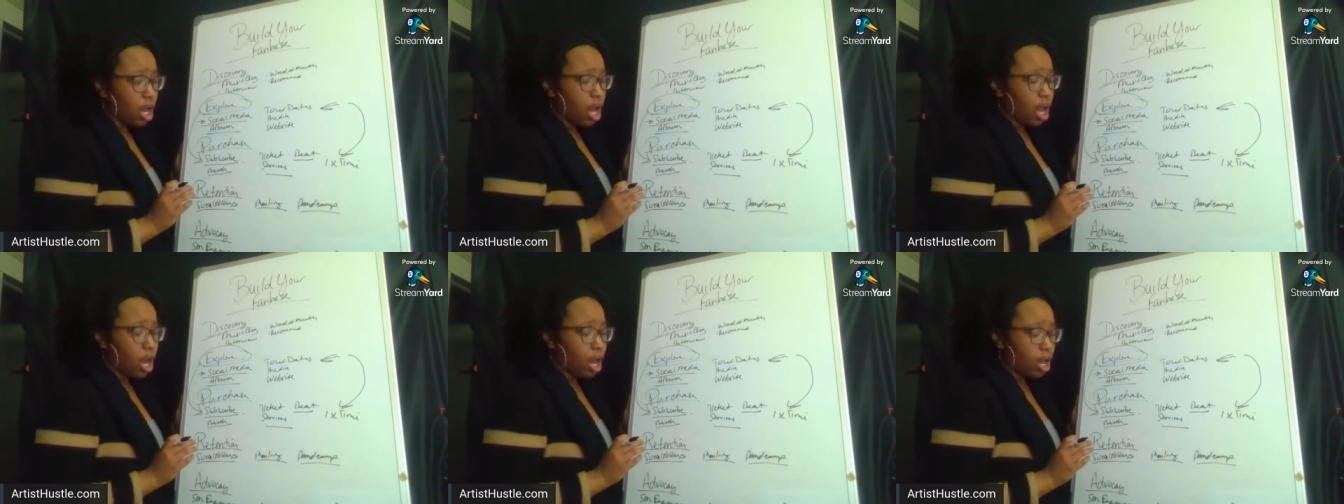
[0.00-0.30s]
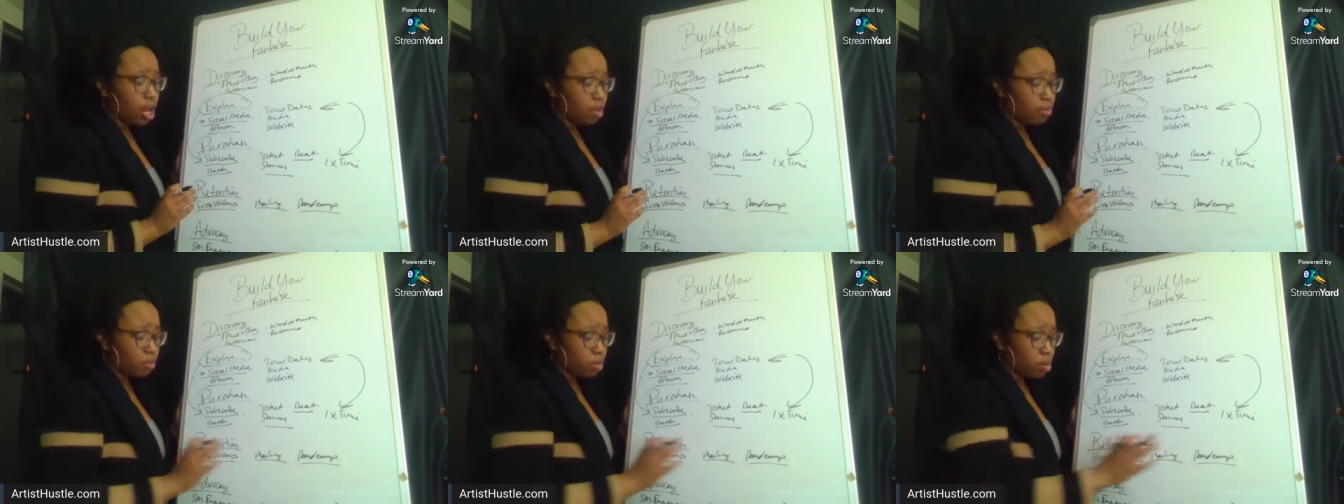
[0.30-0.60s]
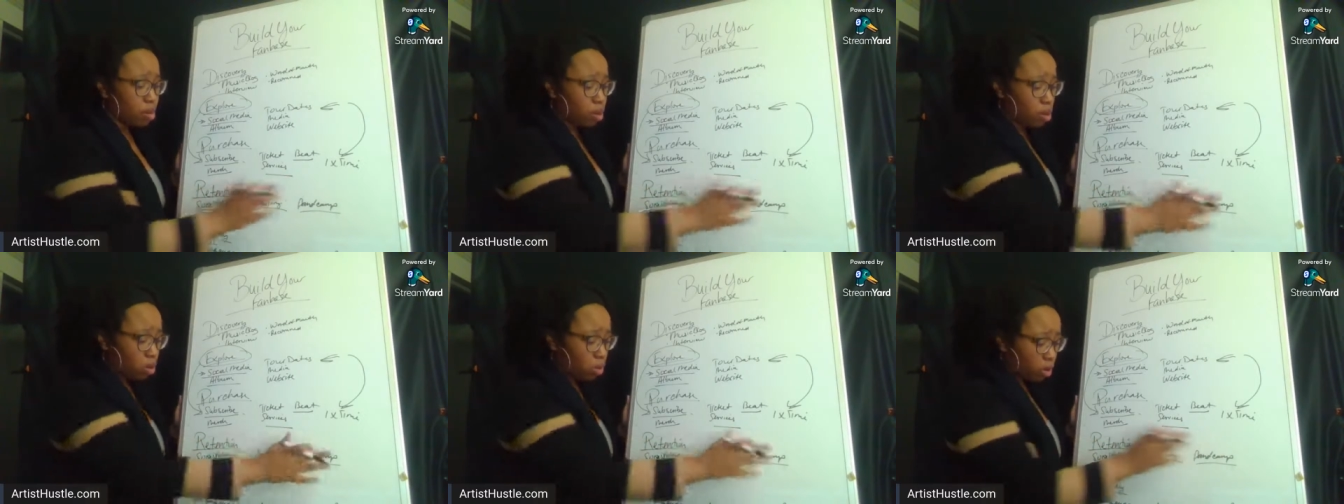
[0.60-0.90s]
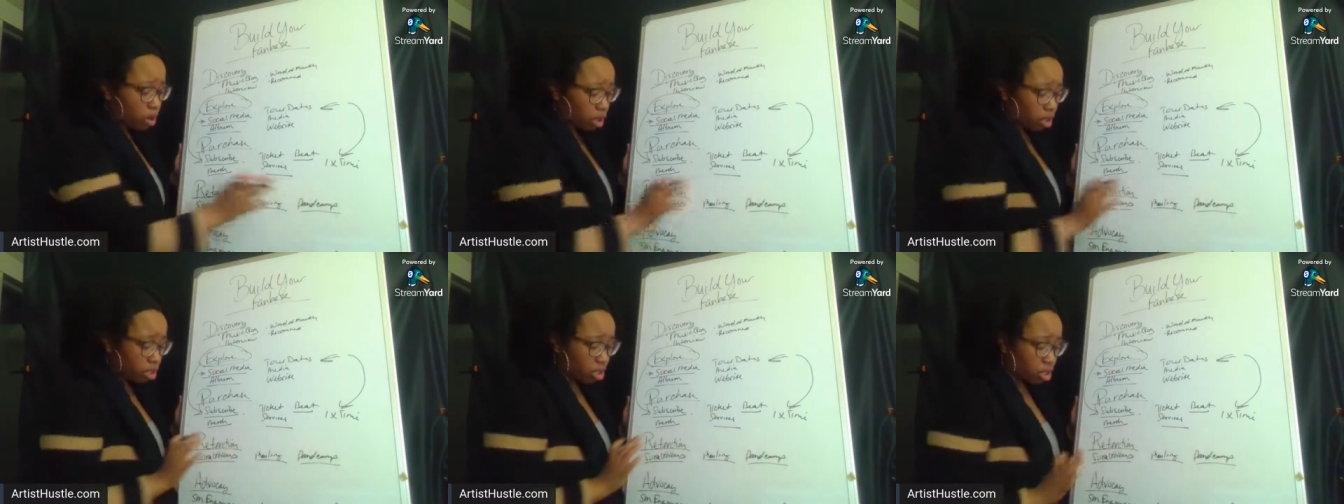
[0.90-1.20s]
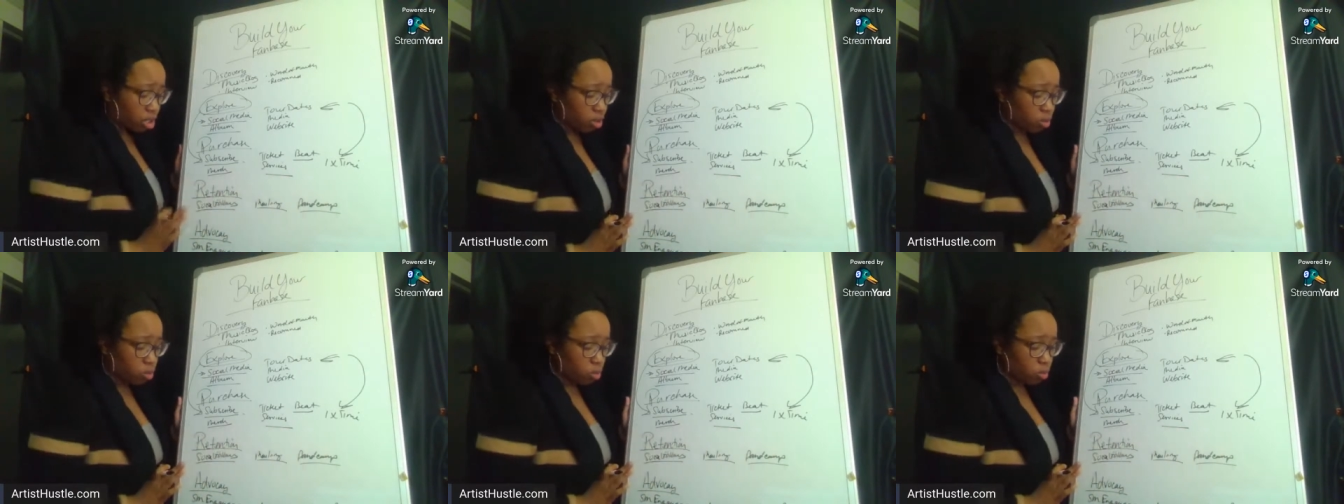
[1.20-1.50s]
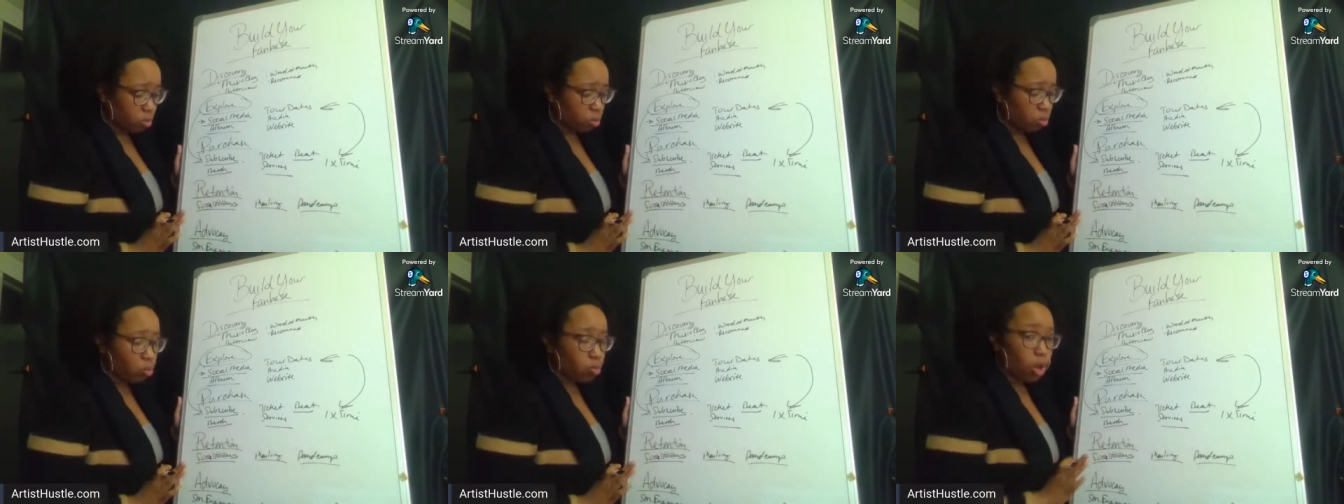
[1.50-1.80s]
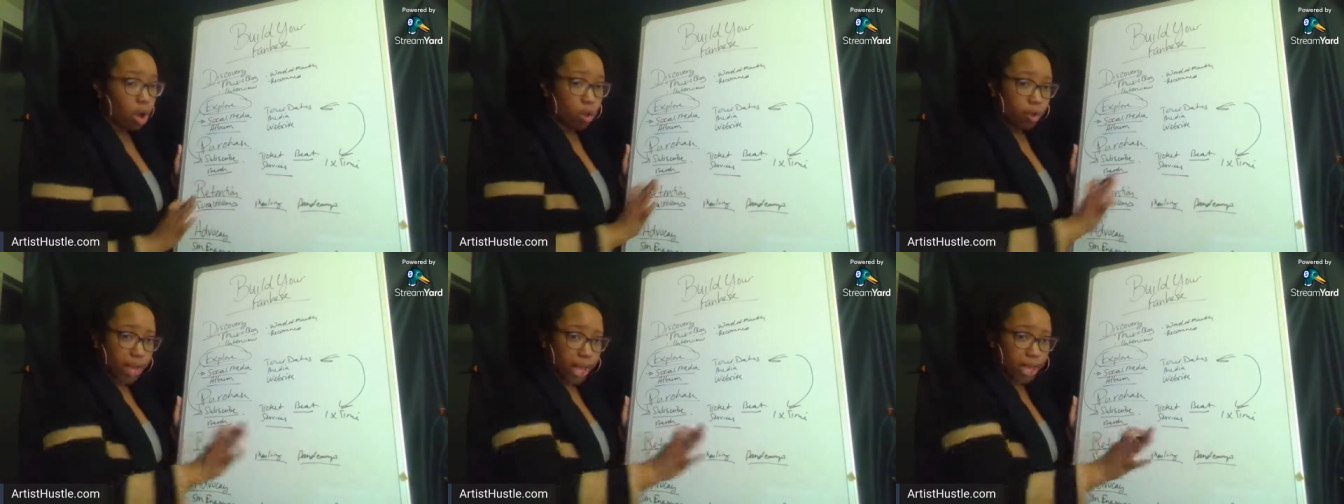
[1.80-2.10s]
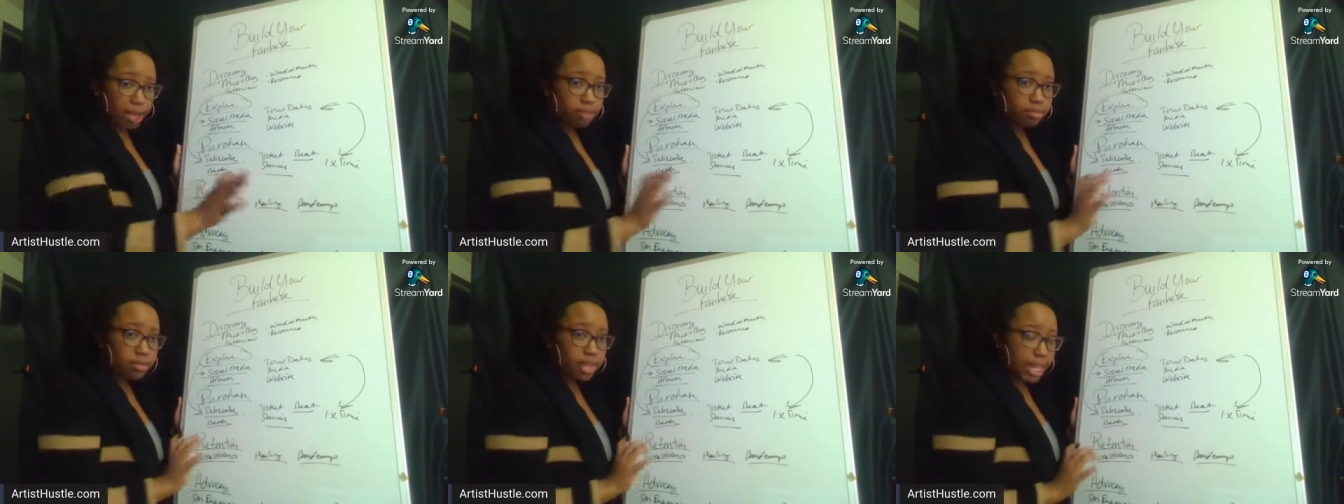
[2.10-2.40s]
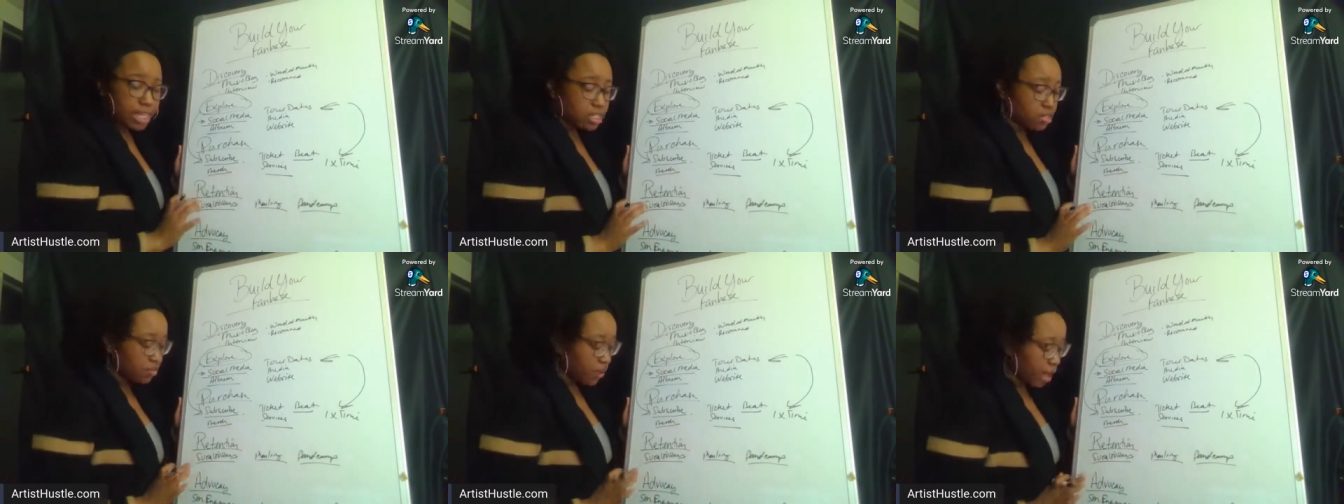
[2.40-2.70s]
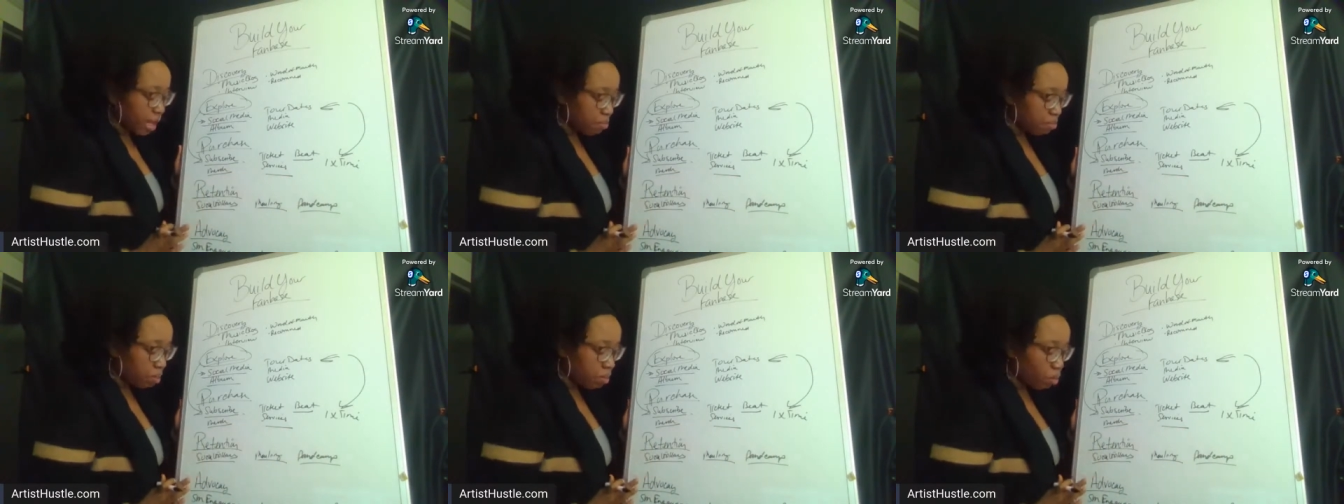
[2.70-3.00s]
um, or okay, that's fine.